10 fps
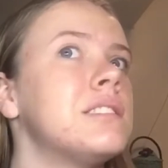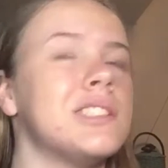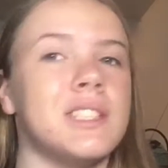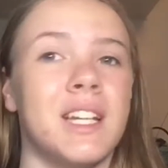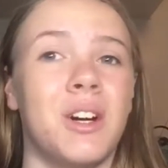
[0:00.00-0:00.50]

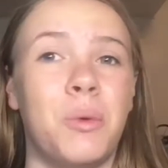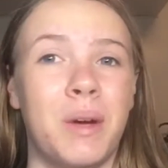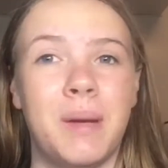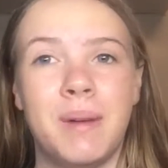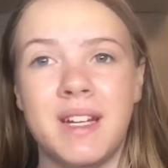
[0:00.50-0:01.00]
just like a
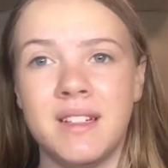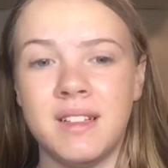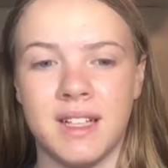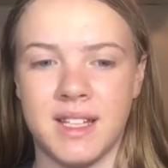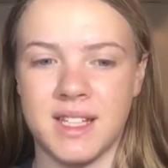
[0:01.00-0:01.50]
wee bit.
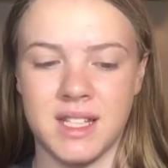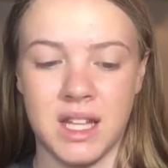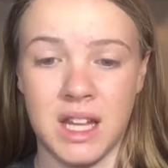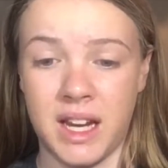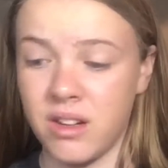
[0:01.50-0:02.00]
And this is
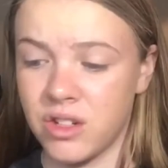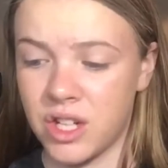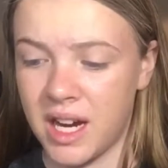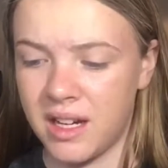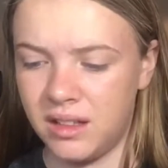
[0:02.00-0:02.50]
the lighter
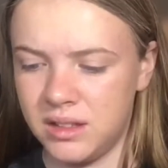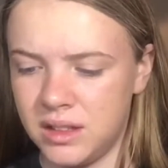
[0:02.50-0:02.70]
shade.